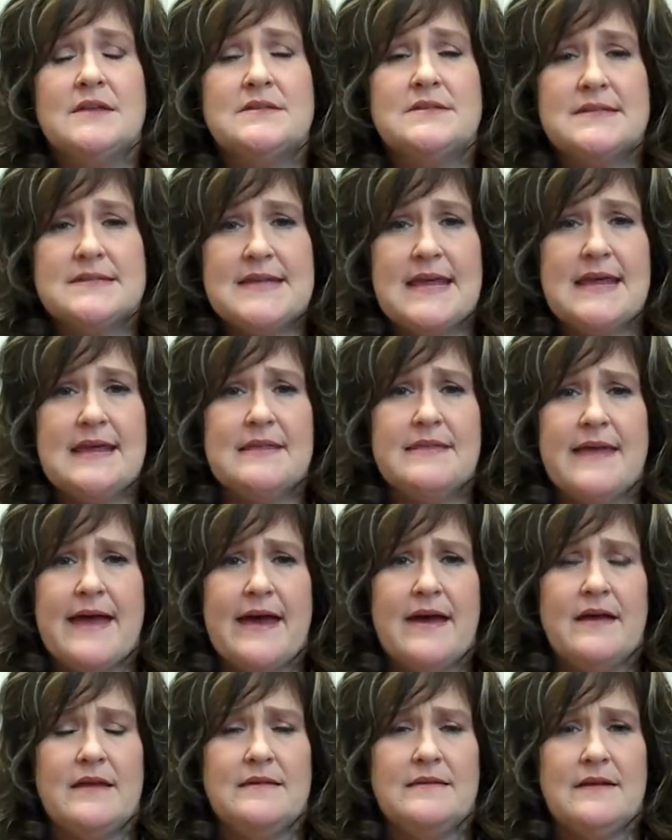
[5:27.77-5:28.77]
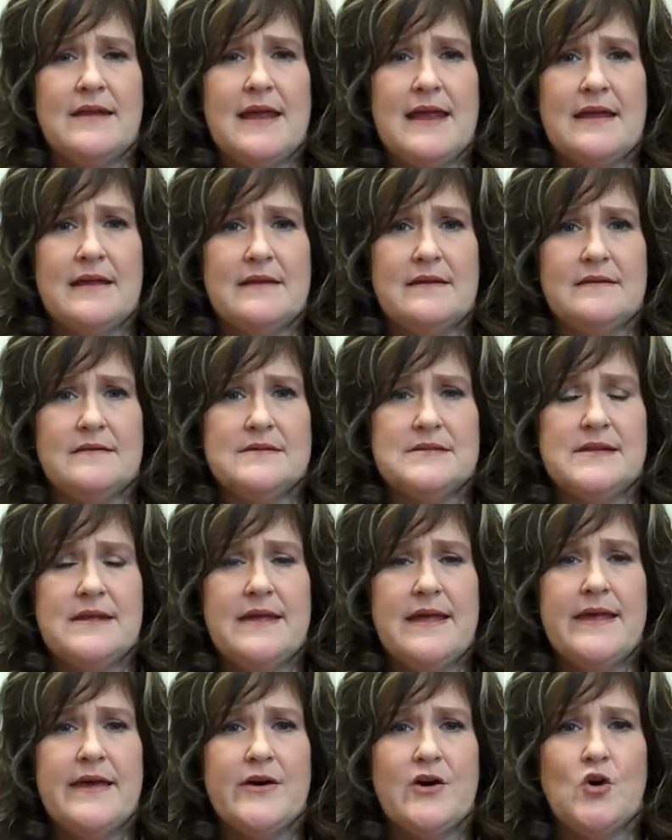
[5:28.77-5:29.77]
to take that and
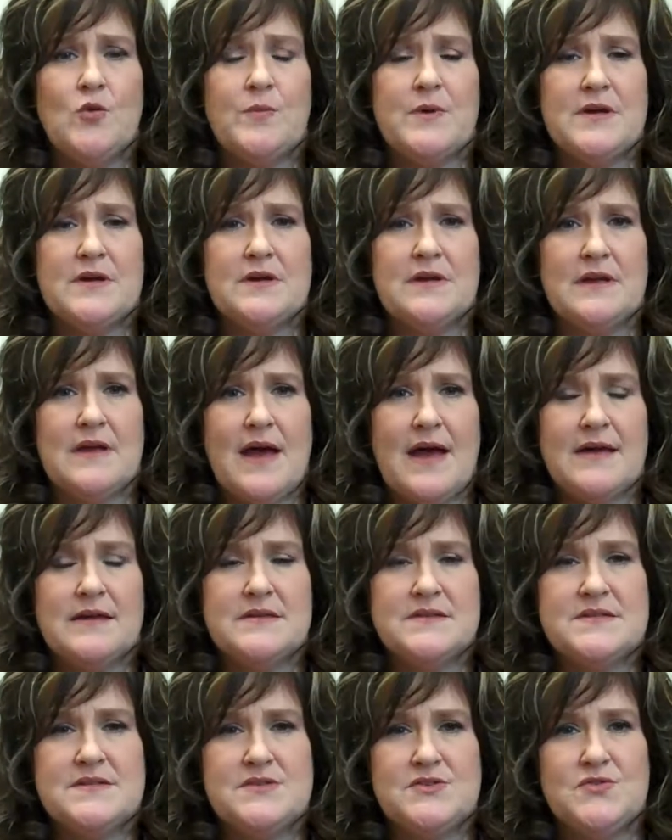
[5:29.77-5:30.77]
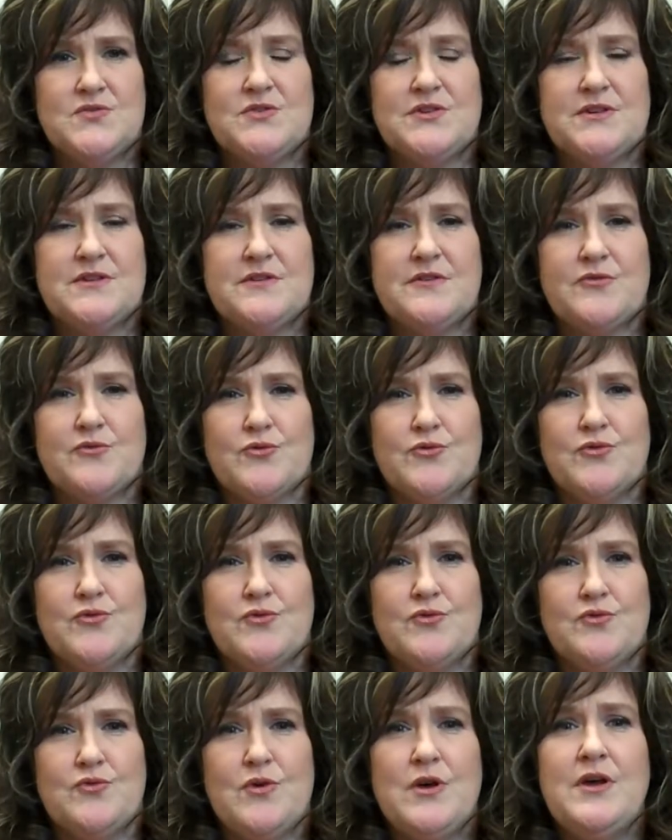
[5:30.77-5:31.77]
help guide a student
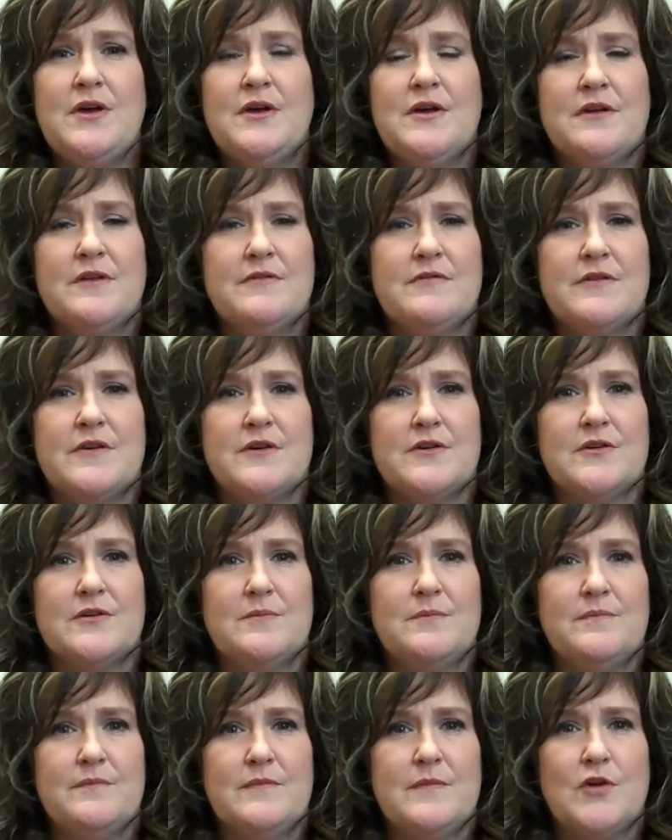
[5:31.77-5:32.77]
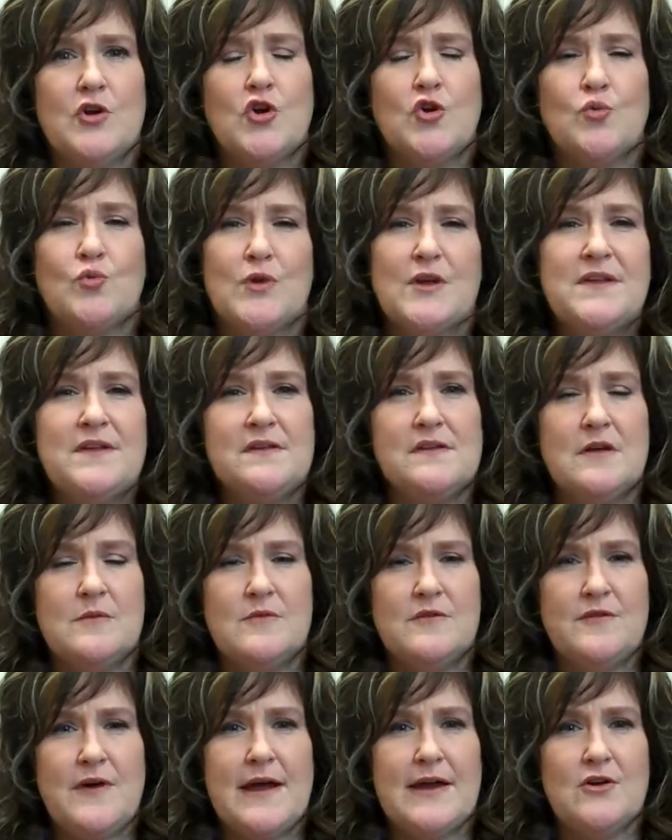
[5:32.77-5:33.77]
through the curriculum
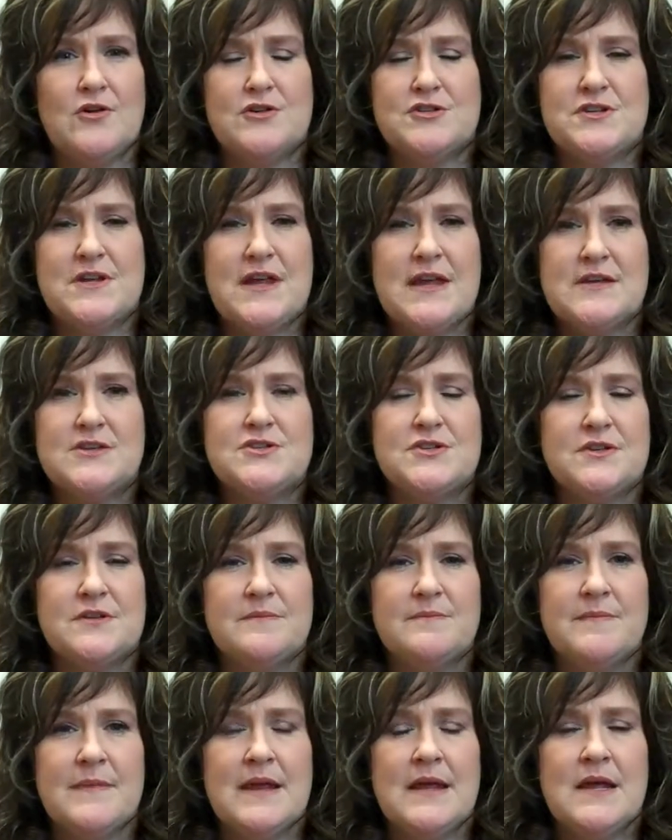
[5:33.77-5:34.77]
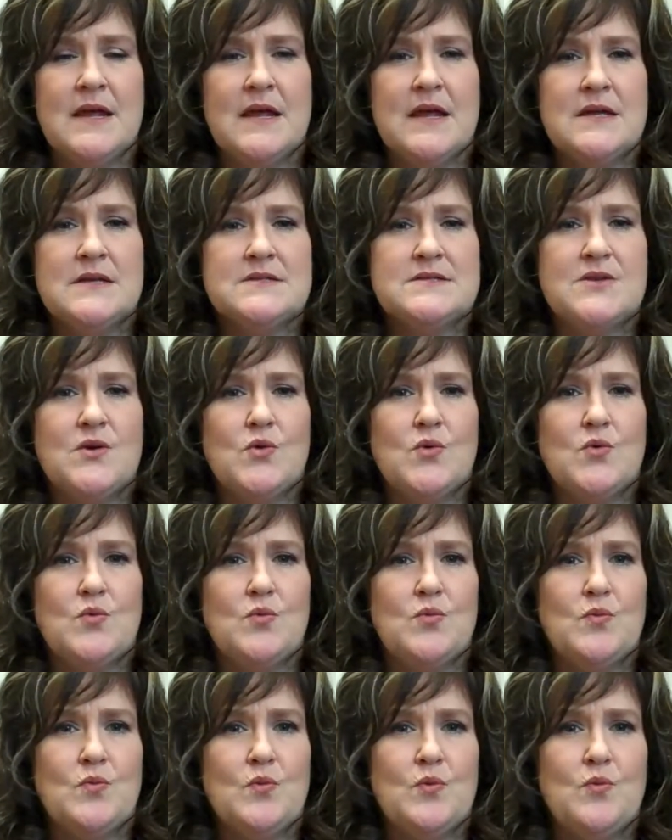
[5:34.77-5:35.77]
of higher education.
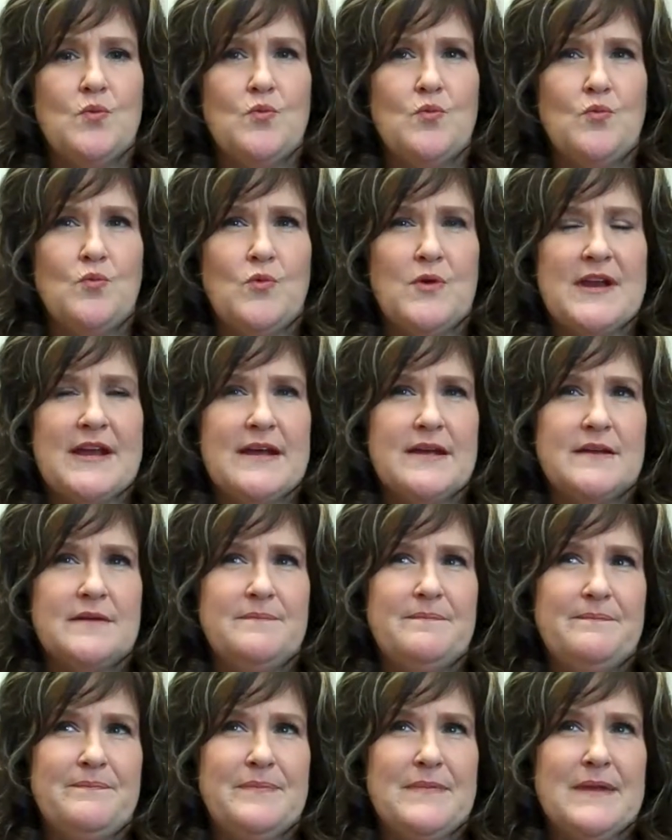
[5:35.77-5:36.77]
So when I